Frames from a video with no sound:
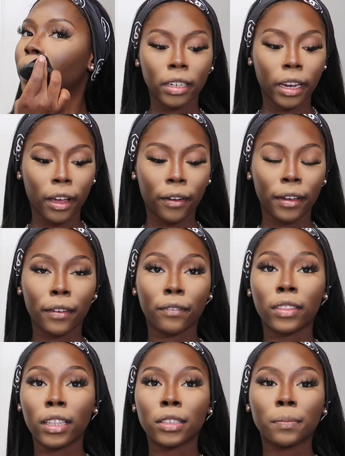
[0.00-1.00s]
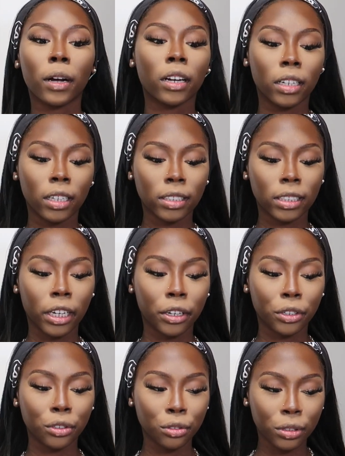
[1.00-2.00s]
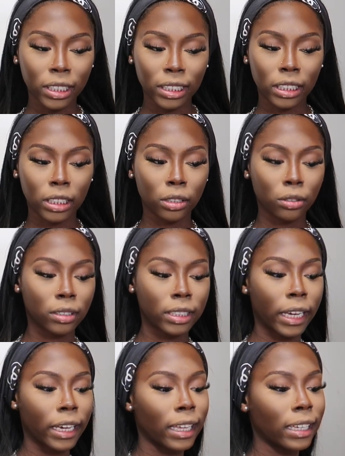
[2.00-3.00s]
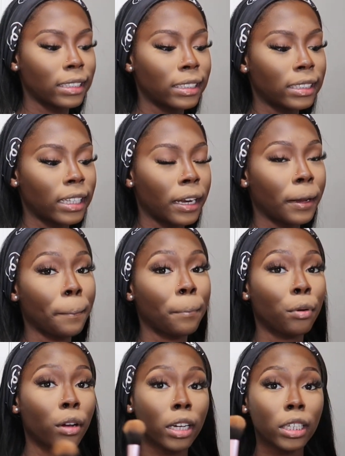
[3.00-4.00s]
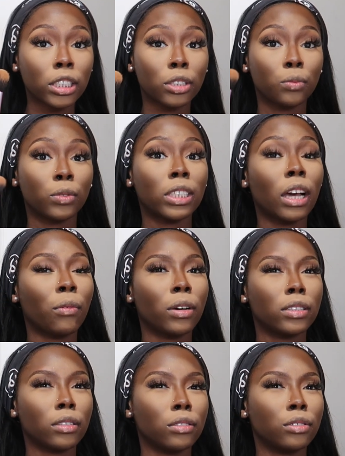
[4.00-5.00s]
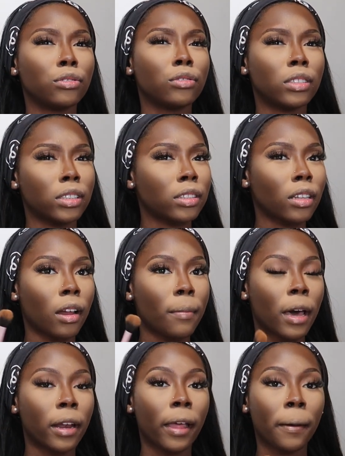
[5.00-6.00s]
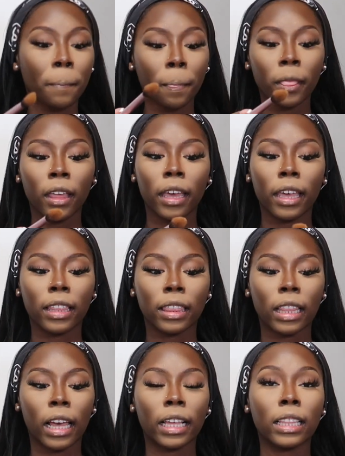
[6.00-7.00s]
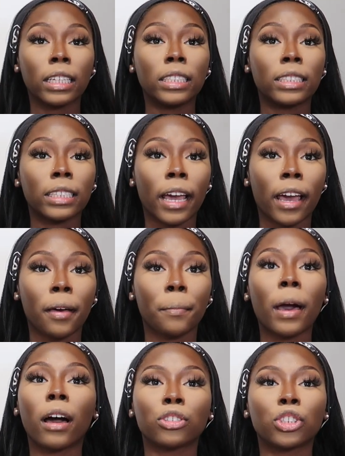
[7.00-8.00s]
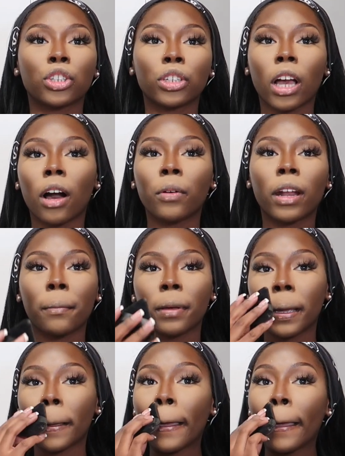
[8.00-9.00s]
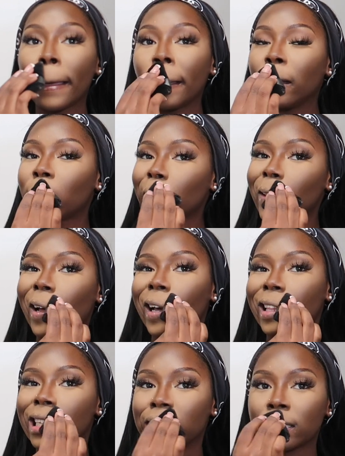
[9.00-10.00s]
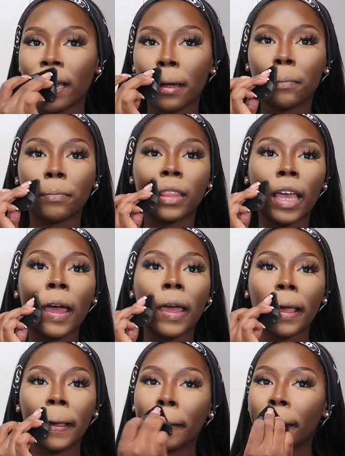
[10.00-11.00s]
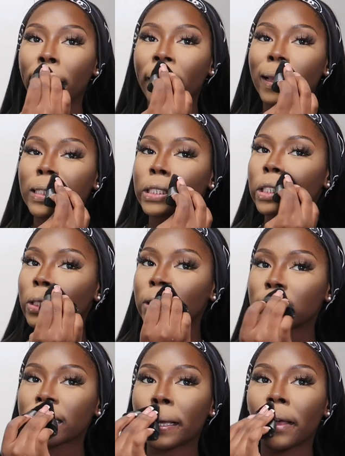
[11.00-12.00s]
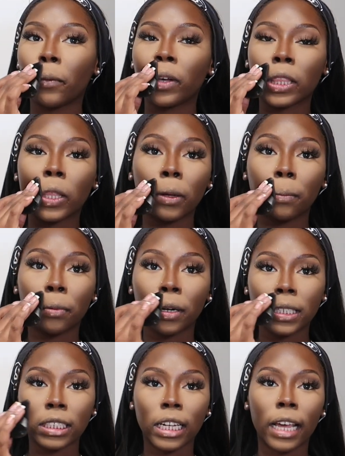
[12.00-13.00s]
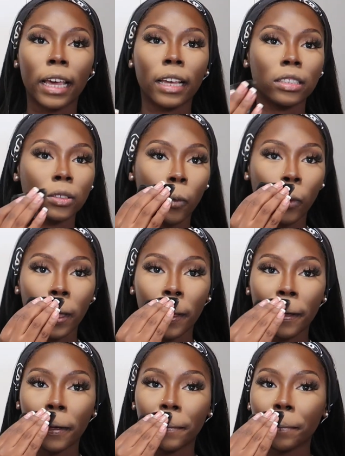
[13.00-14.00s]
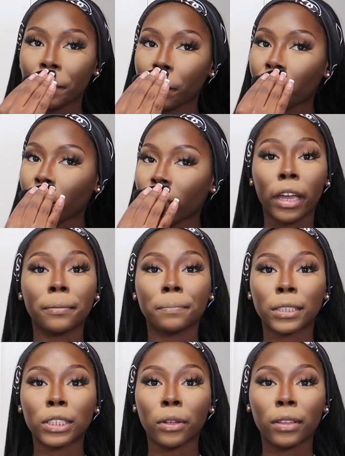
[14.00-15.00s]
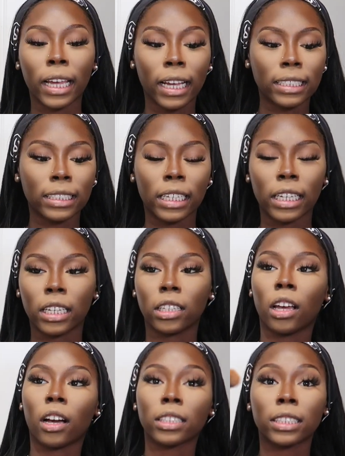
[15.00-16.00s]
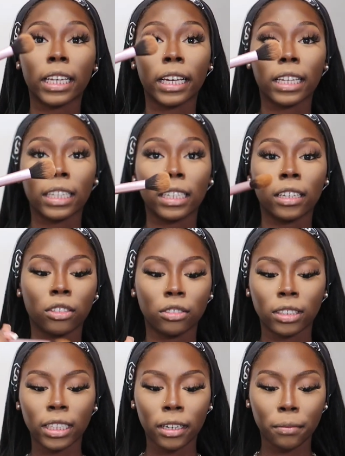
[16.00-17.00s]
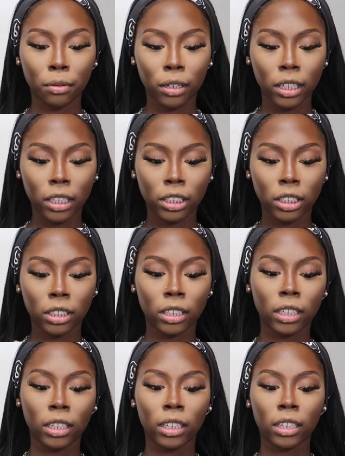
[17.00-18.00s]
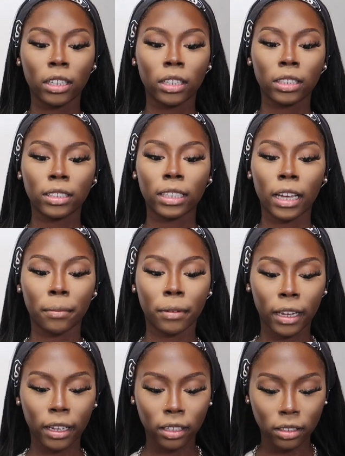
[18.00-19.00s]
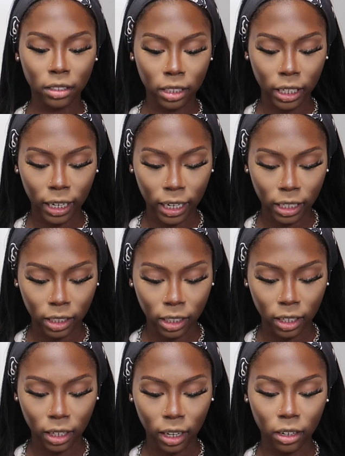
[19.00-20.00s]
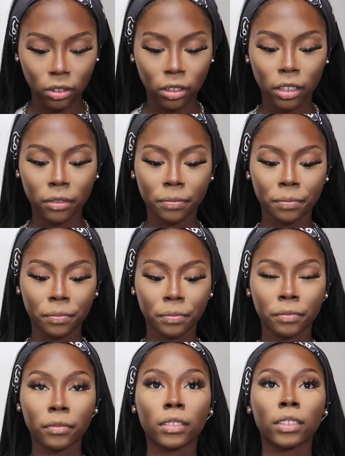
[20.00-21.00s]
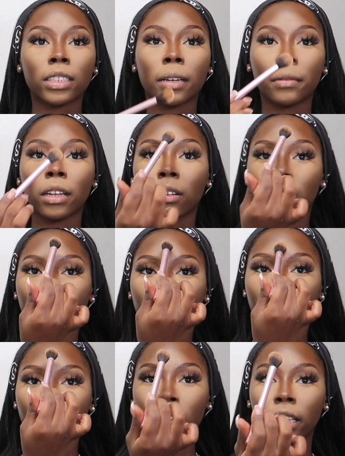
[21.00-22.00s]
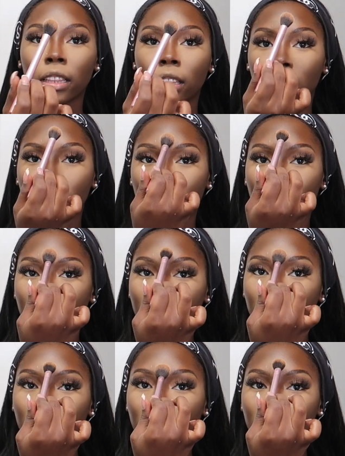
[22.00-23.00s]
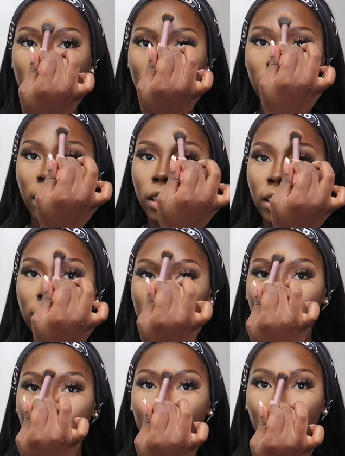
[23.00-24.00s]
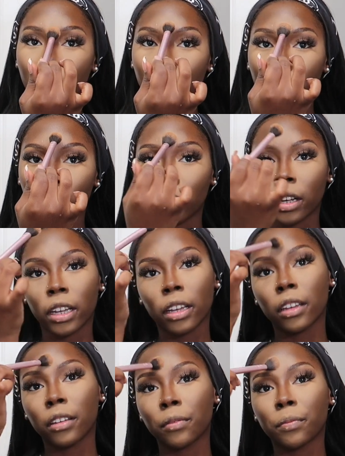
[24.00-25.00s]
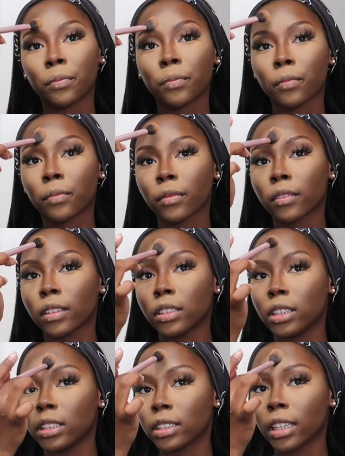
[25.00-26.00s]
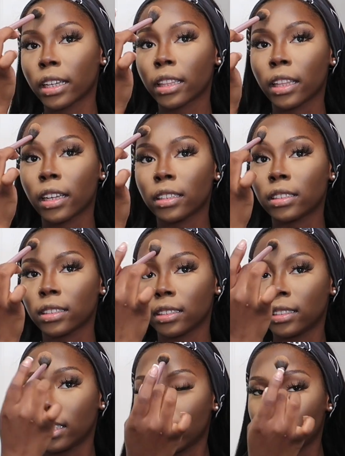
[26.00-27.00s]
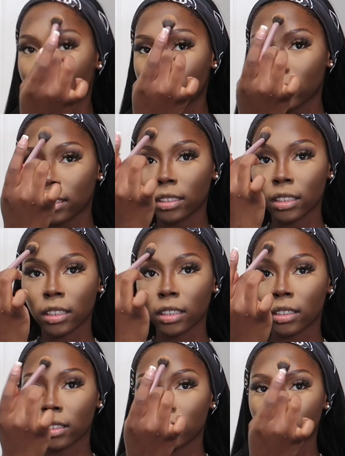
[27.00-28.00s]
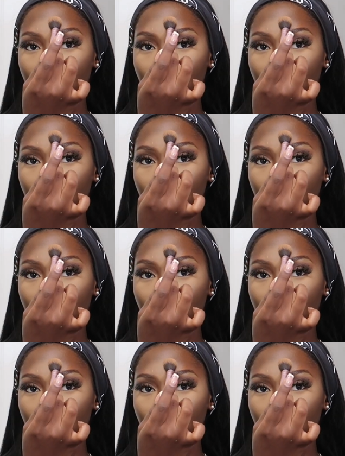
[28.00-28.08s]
Now, if this part does scare you, you can still take a setting brush, which I was gonna use, just thought about that, and lightly tap. I'll show y'all what I mean. You can lightly tap that into your skin with the brush as well. Okay, so like I said, y'all can take another setting brush, tap that into there. I didn't get it off there. Tap that on there and literally just tap it on the forehead just like that to set that concealer.